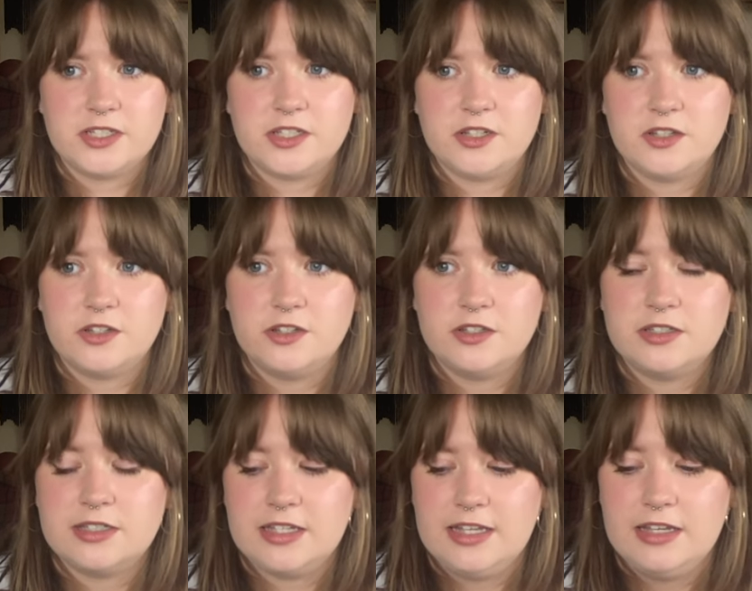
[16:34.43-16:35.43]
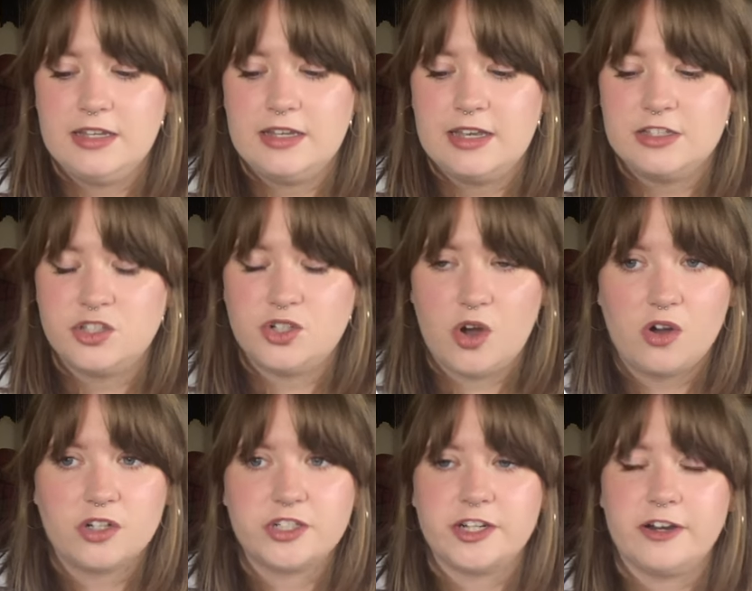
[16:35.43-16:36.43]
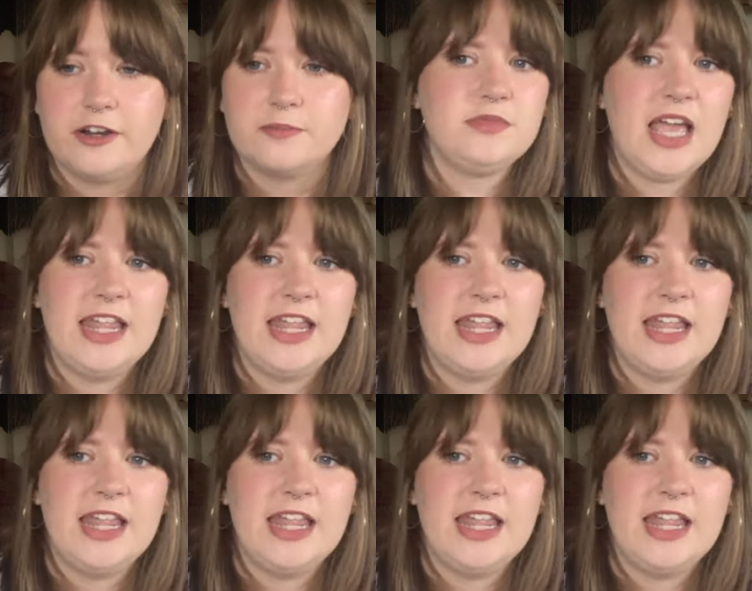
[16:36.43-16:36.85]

to see his doctor,